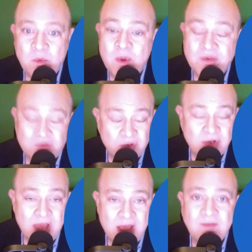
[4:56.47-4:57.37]
We
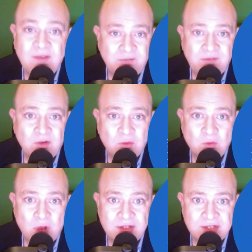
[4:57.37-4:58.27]
should have a
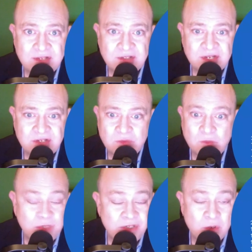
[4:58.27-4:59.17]
federal right to
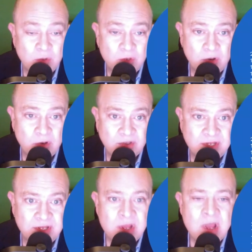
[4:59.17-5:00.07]
education. We don't
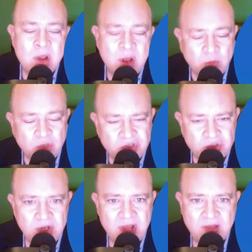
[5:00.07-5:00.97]
currently. And we
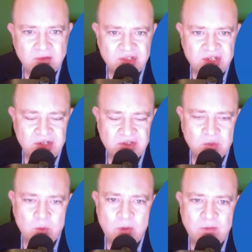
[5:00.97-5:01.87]
should have
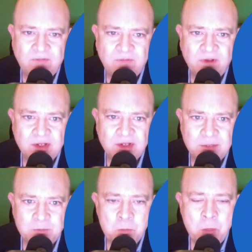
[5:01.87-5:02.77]
changed the way we fund
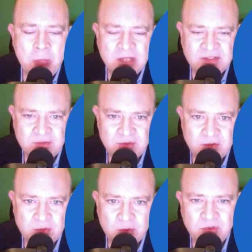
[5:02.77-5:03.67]
it so
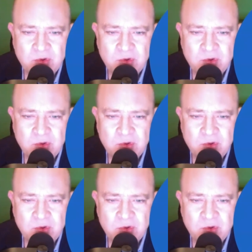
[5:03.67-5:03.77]
that there